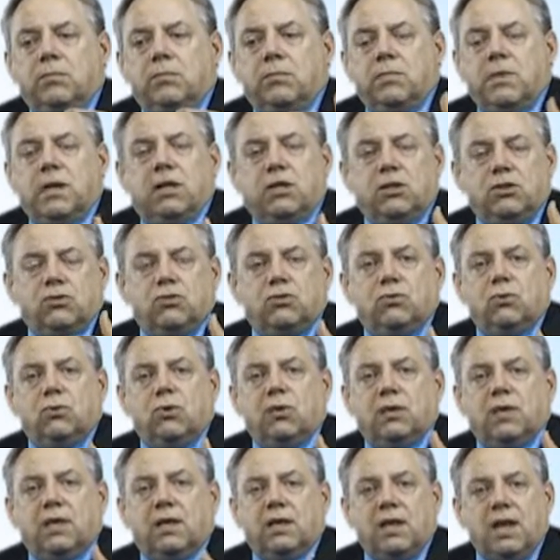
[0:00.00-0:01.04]
making
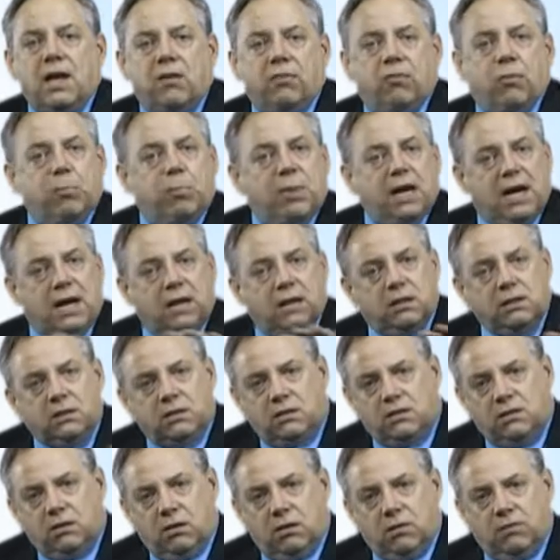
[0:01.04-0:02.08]
sure that they have a
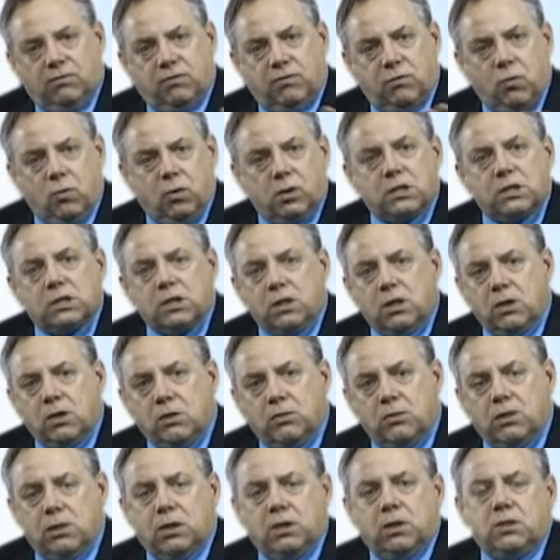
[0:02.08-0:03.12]
balance of course
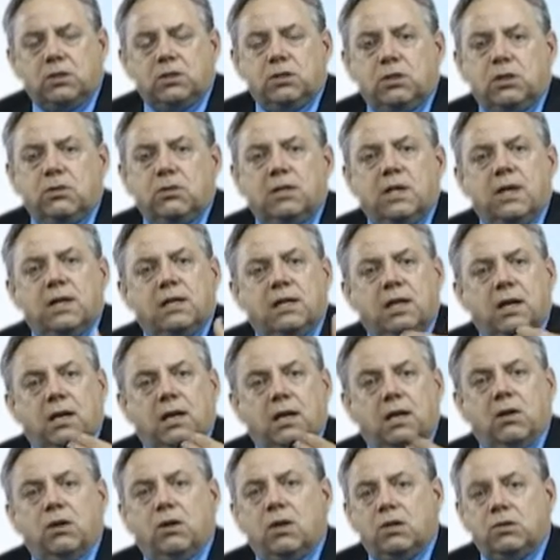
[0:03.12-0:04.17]
load so that they
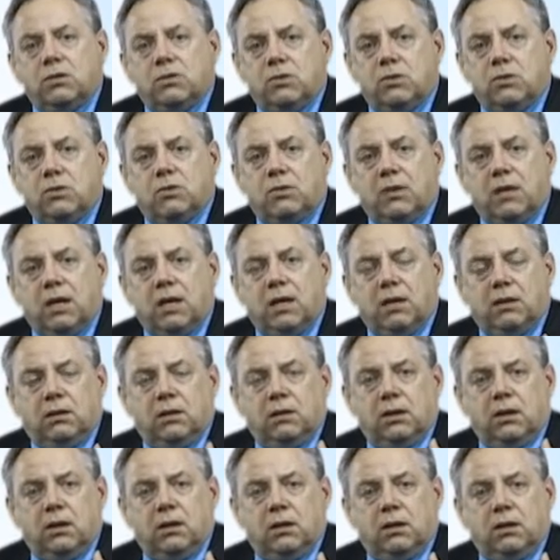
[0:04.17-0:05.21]
can also get
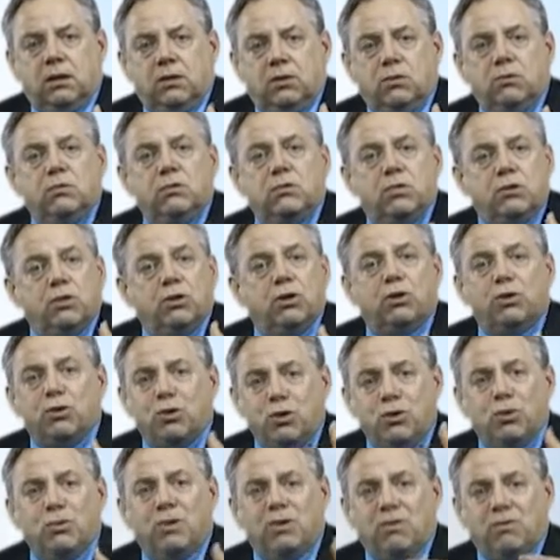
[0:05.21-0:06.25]
used to their
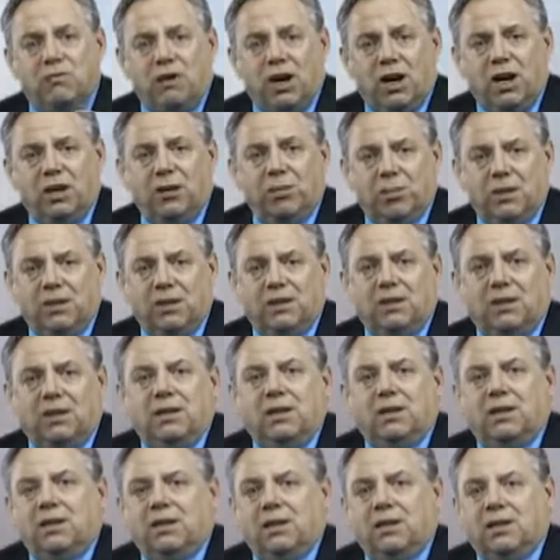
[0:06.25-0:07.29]
new environment.
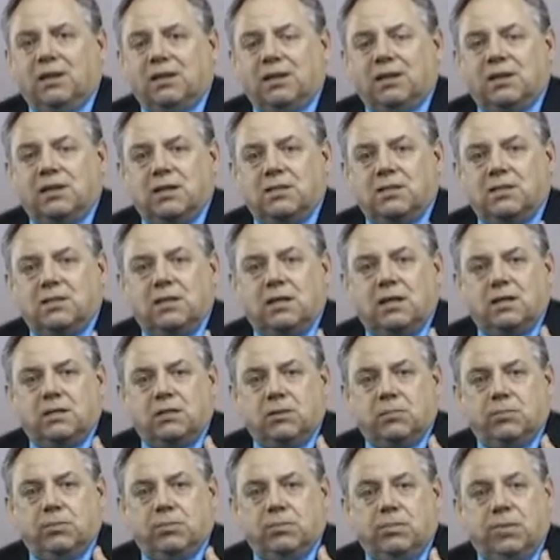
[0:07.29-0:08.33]
It's
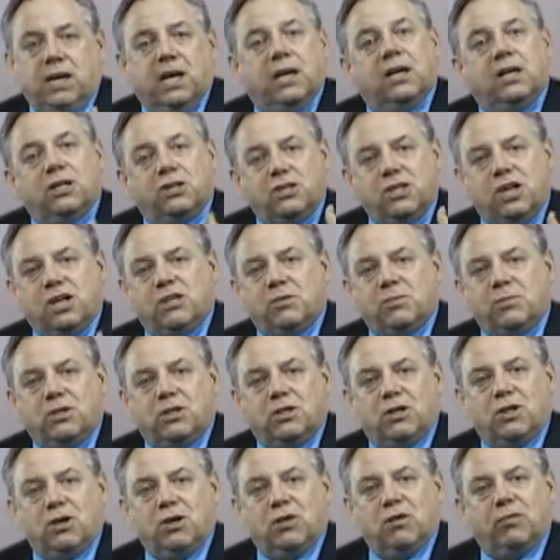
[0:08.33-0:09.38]
a big adjustment
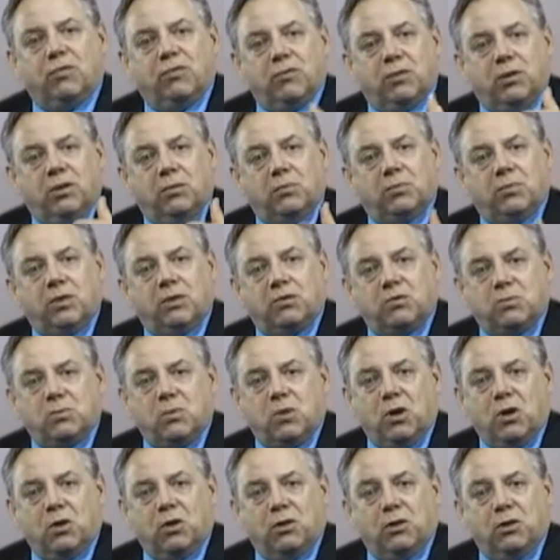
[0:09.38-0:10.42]
to go from the
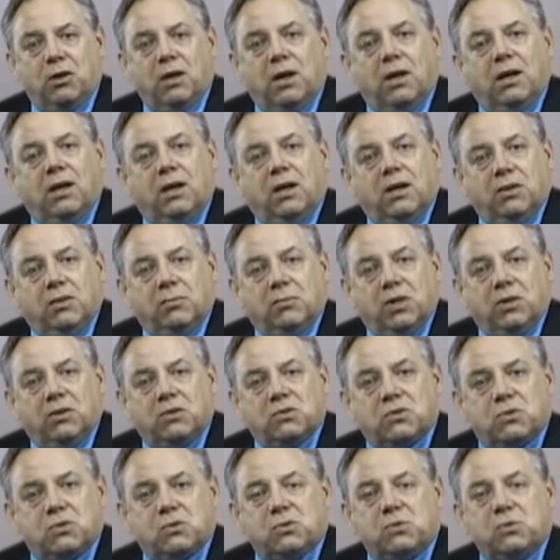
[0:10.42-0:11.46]
smaller middle
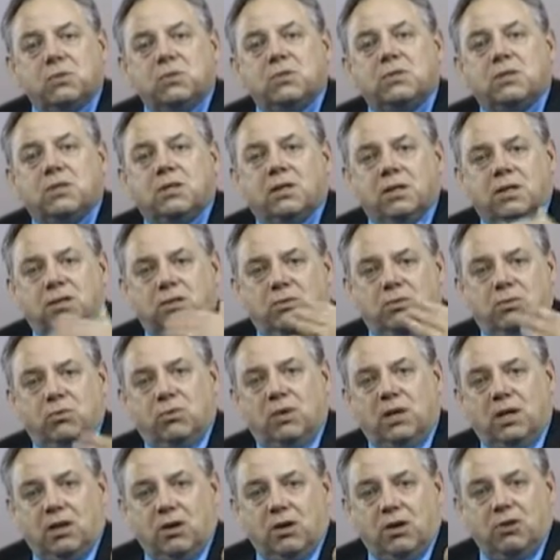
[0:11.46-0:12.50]
schools into
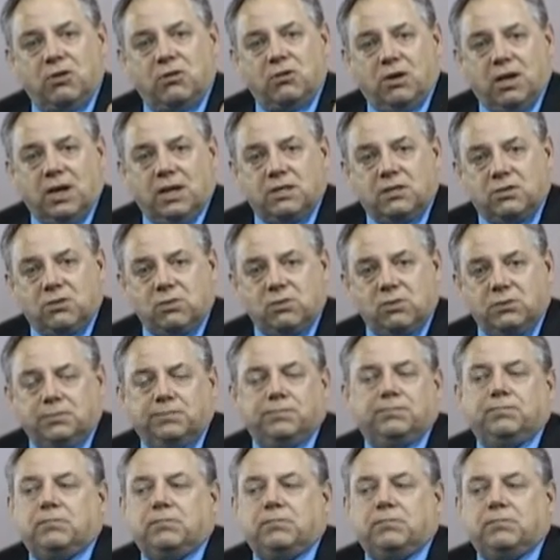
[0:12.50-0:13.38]
a larger high school.